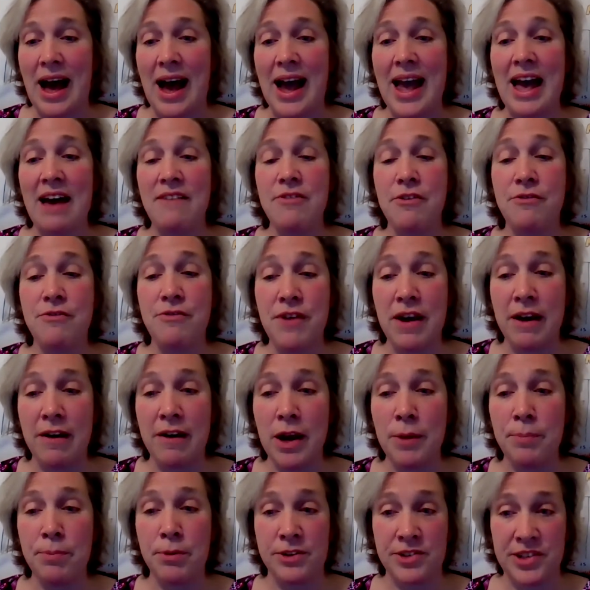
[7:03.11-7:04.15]
I have a
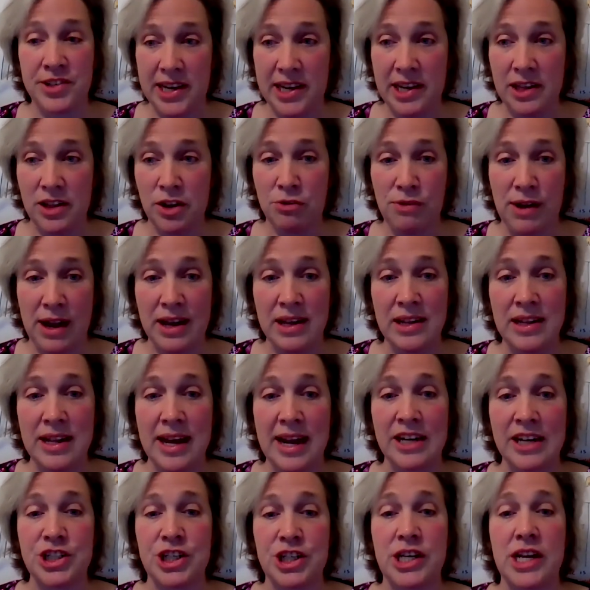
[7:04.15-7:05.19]
very particular
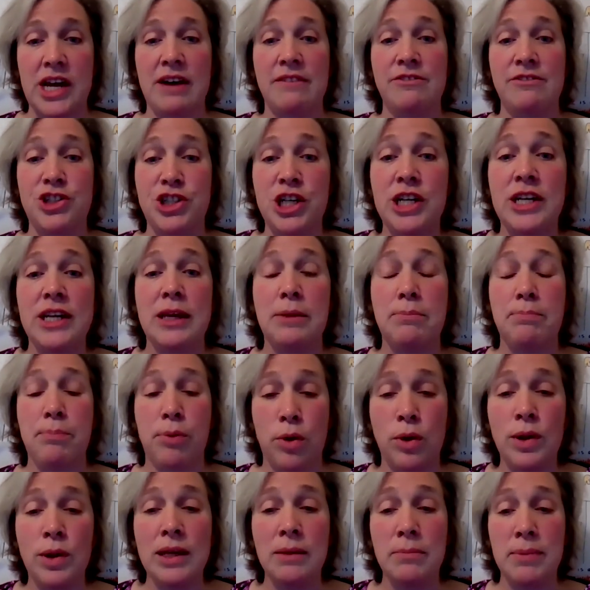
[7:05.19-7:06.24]
recollection of Ginny
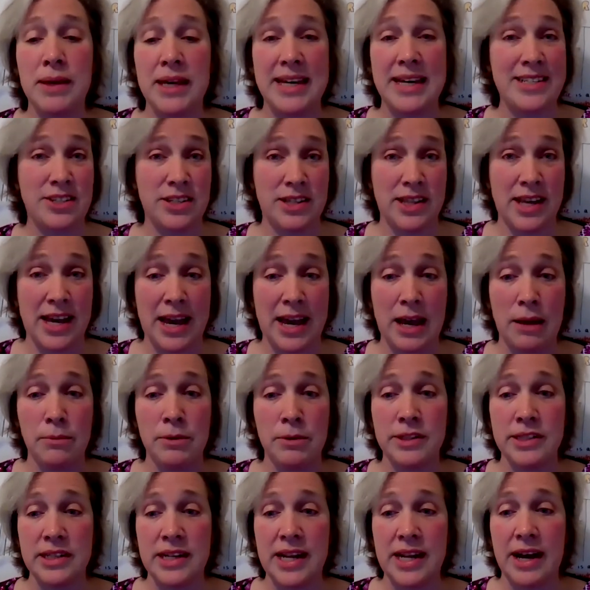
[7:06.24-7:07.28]
pulling me into the
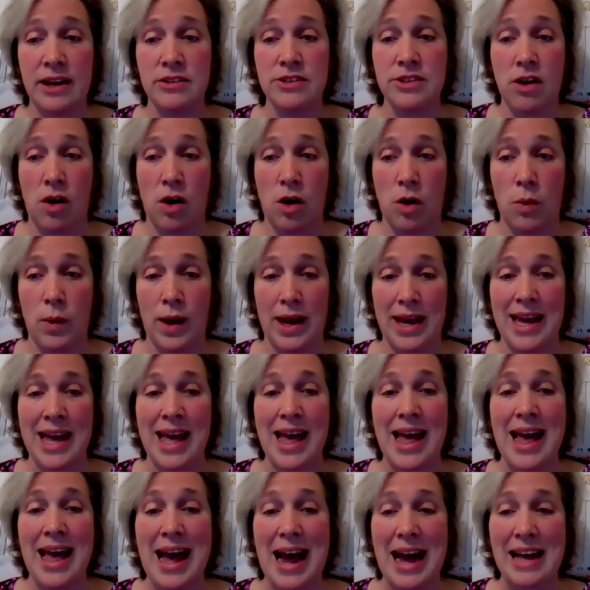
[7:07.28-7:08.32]
Hamilton House hallway
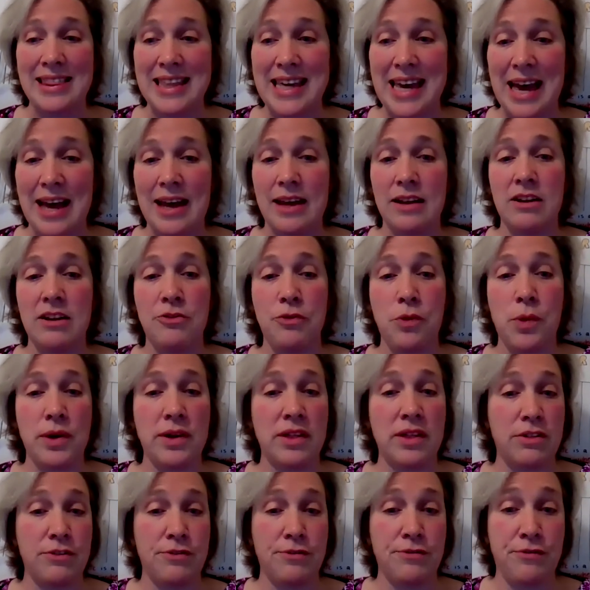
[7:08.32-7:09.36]
at the end of
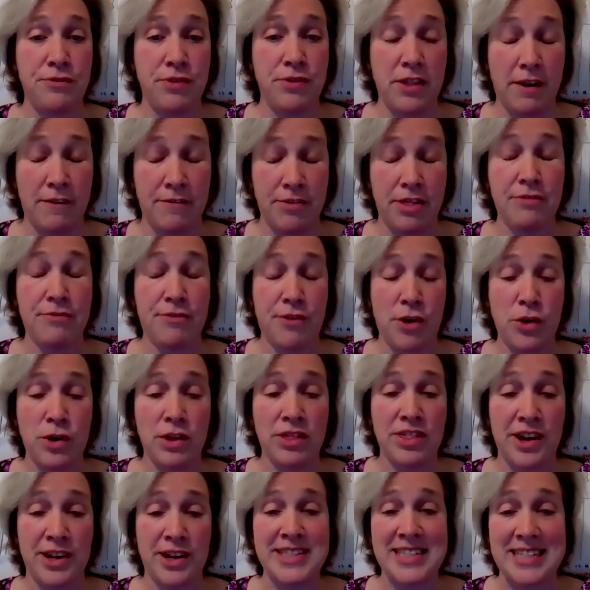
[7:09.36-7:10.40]
one of the
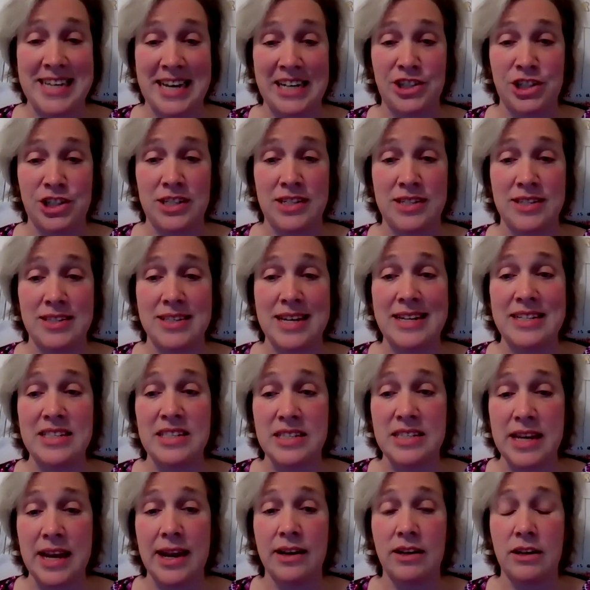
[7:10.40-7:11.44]
phonathon sessions and
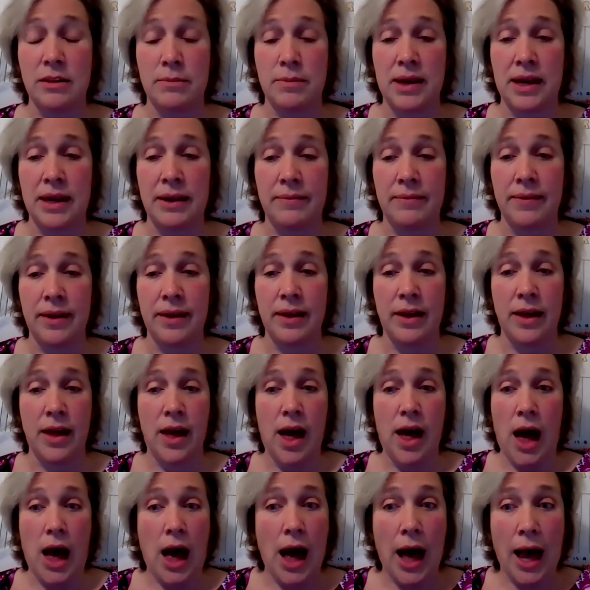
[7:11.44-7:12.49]
saying to me,
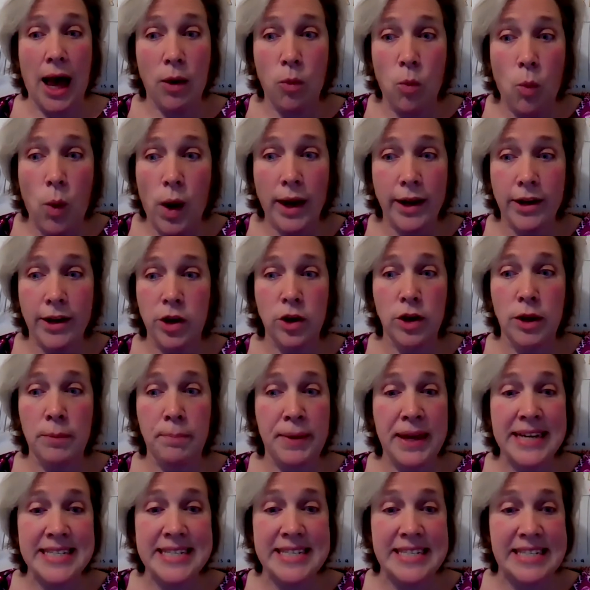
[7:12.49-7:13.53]
"I want you
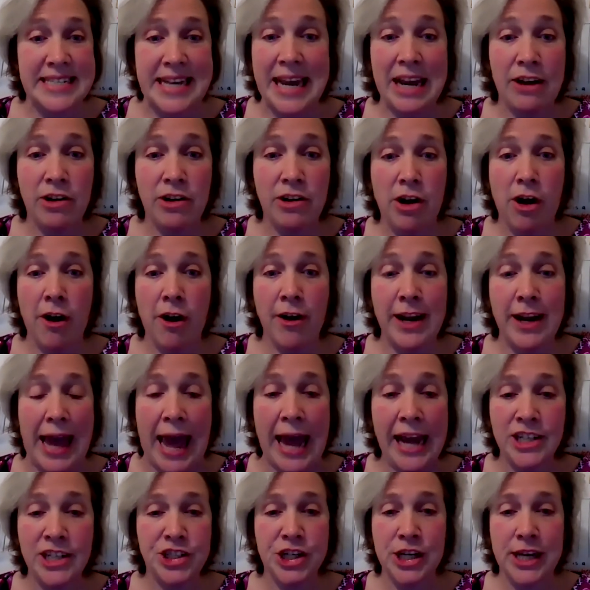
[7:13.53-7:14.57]
to be a Sacred Heart
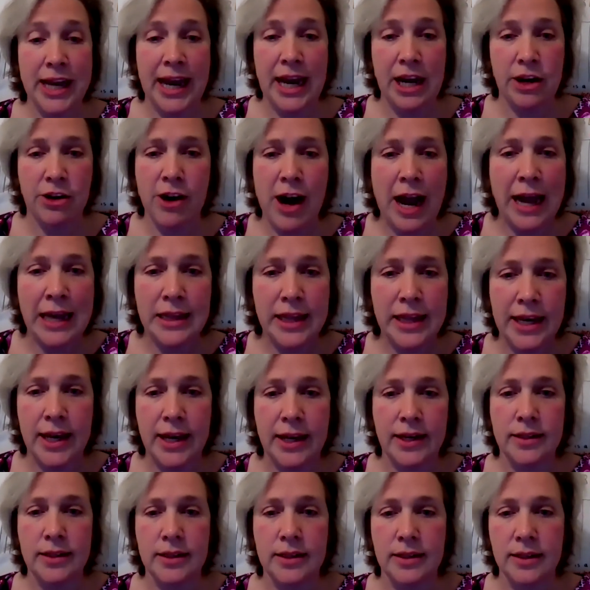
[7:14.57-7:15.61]
educator,
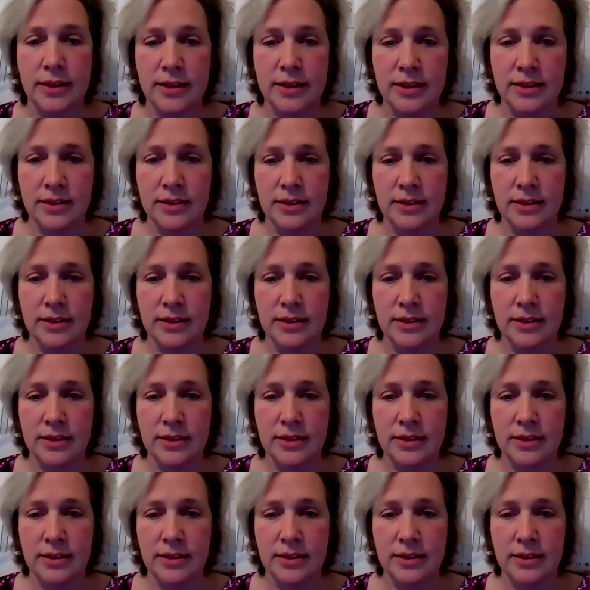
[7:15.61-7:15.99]
Eileen."